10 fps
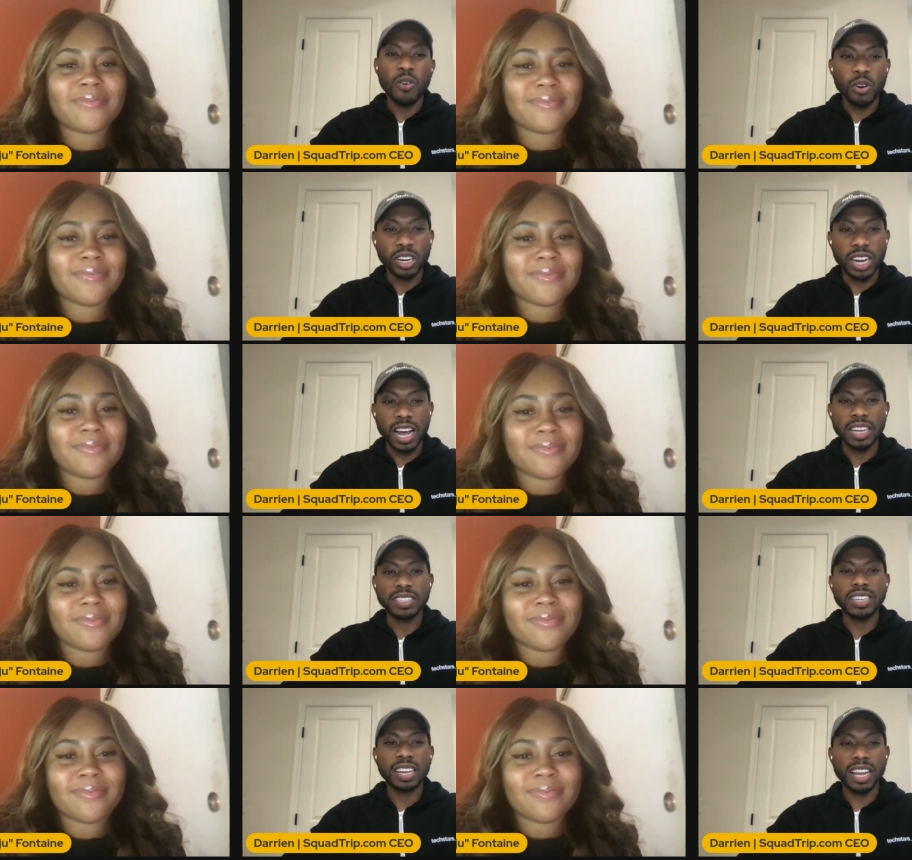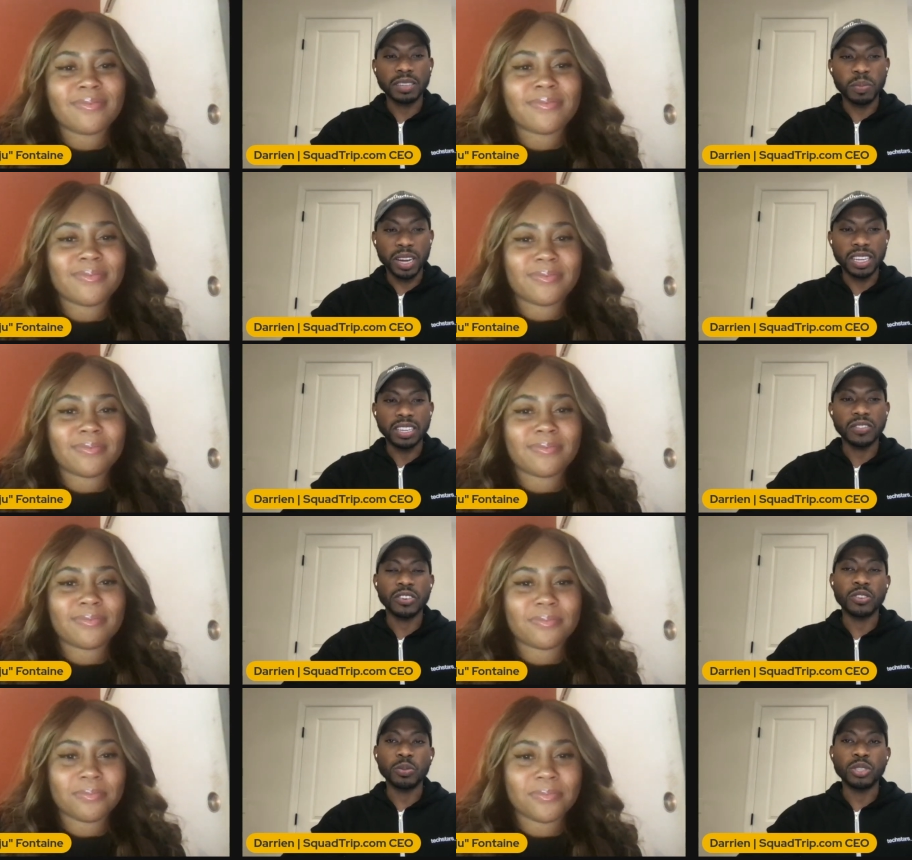Speaker 1: organize, collect money
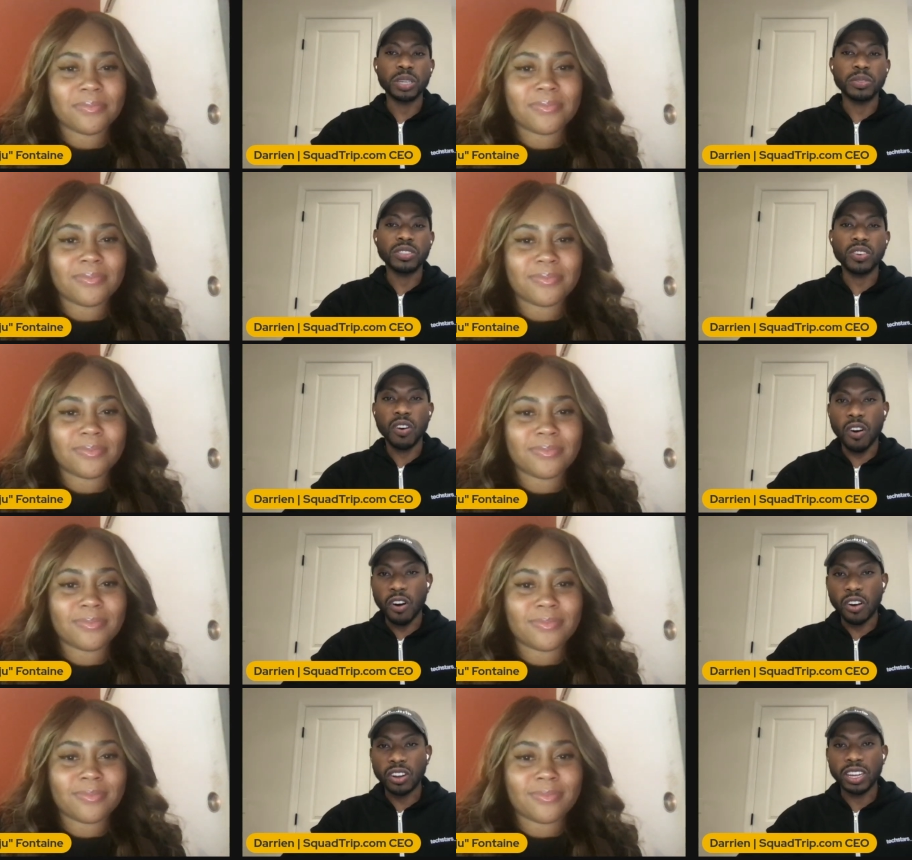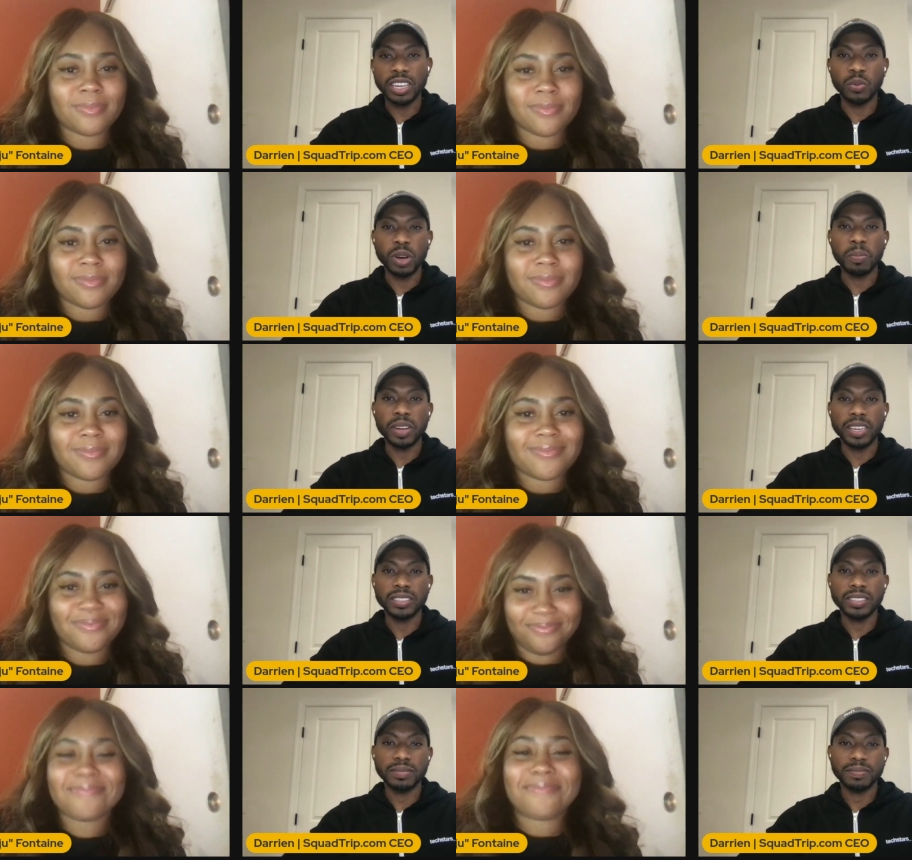for group trips all in one
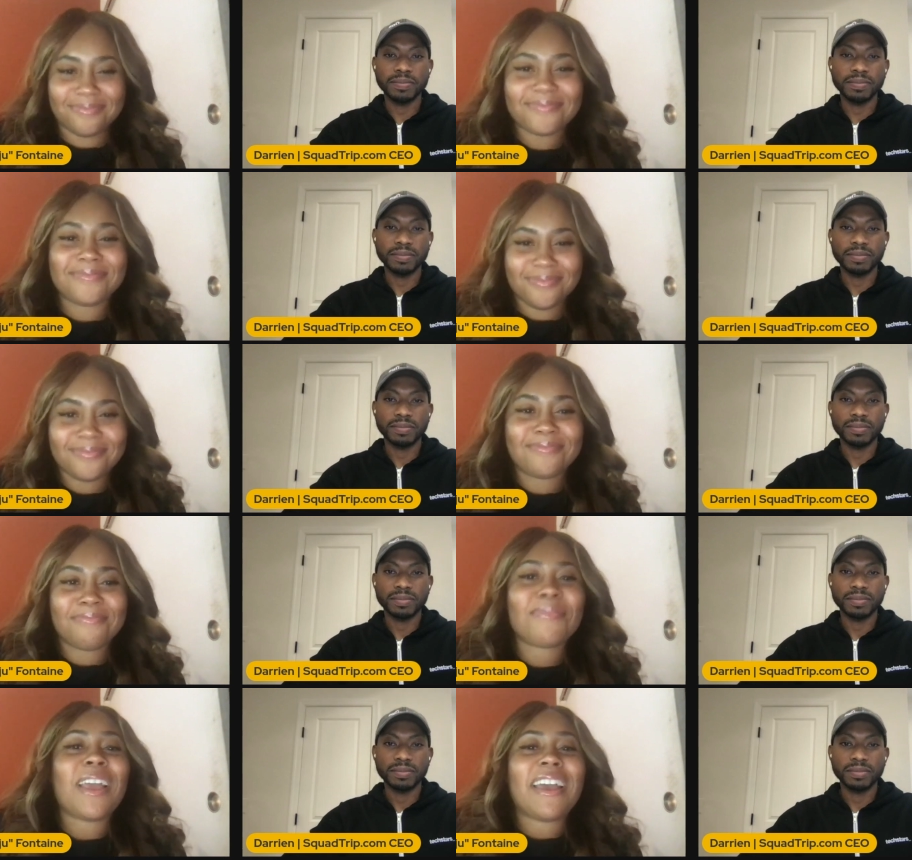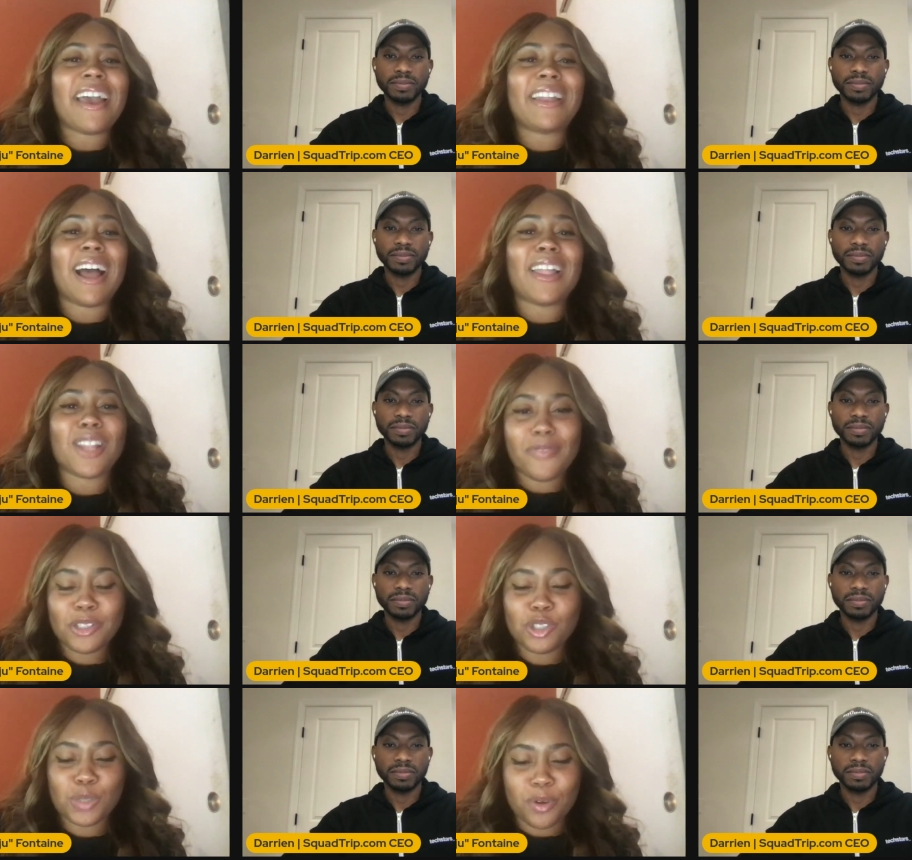place.
Speaker 2: And I love
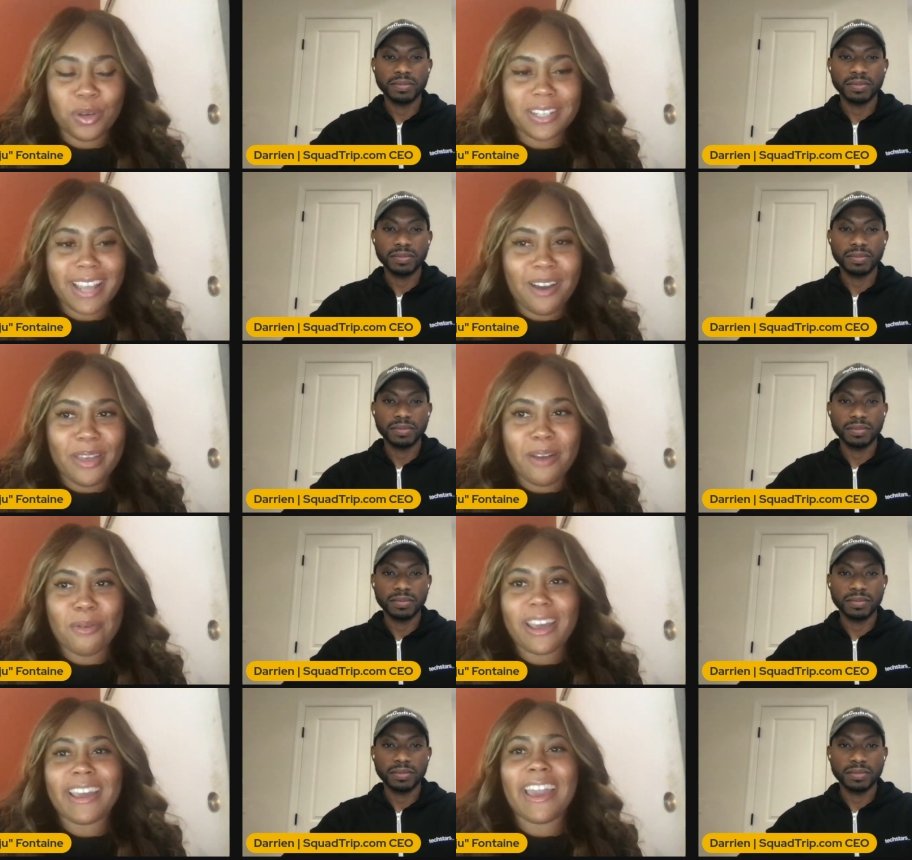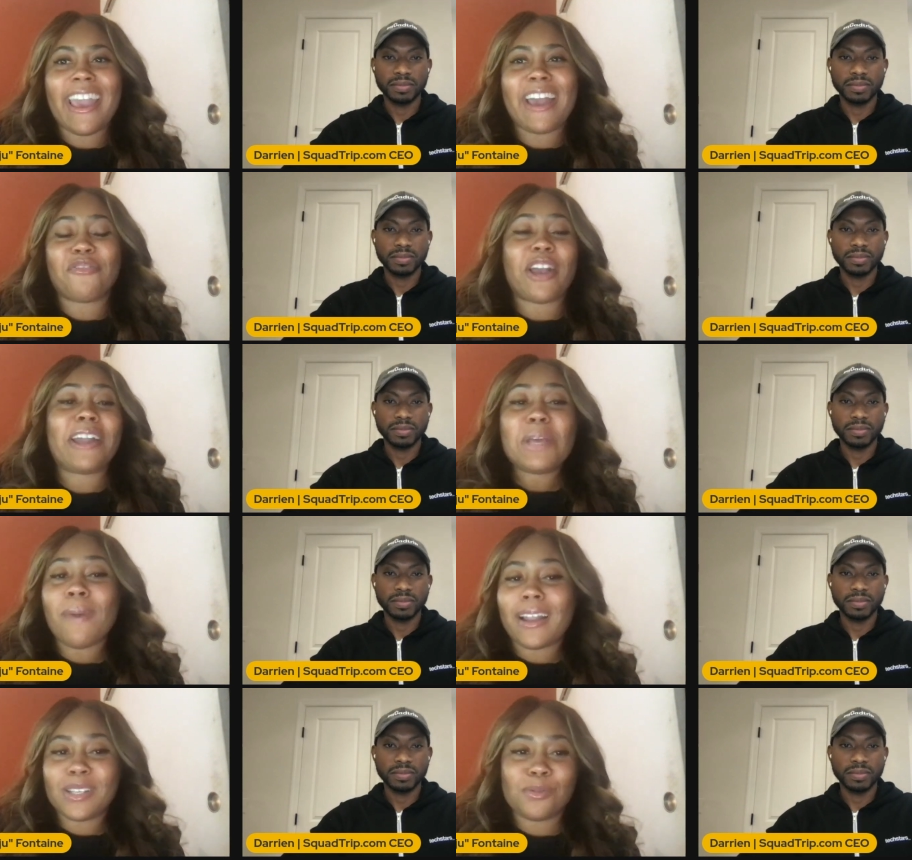that you just broke it down that way. And for
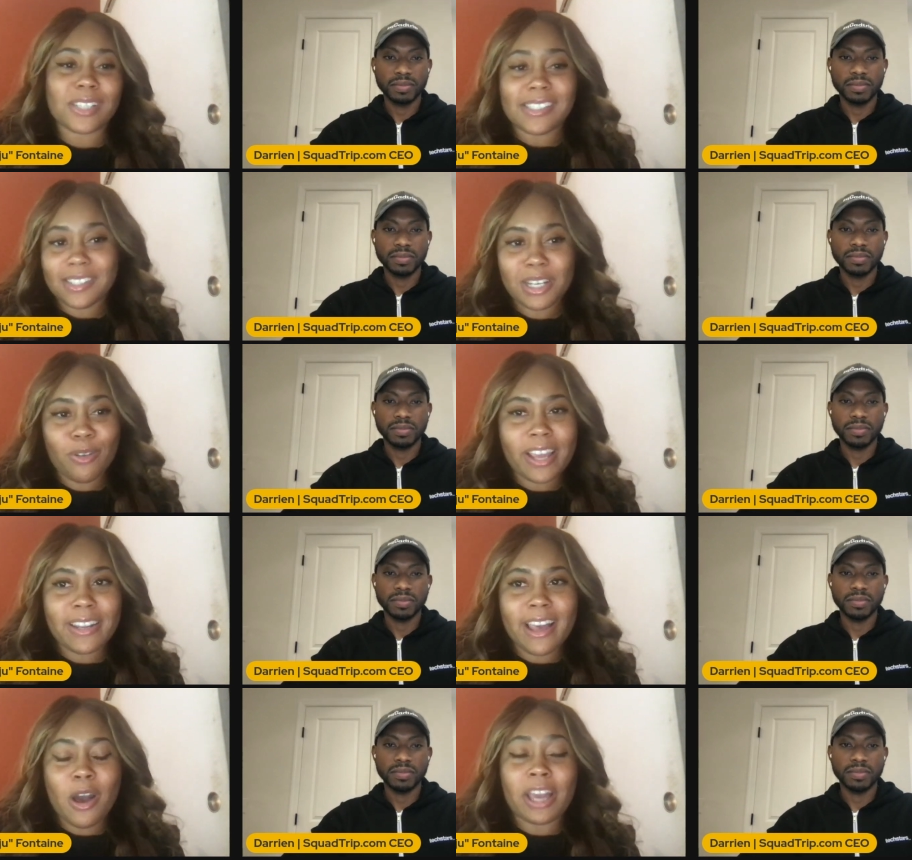anybody who's listening right now,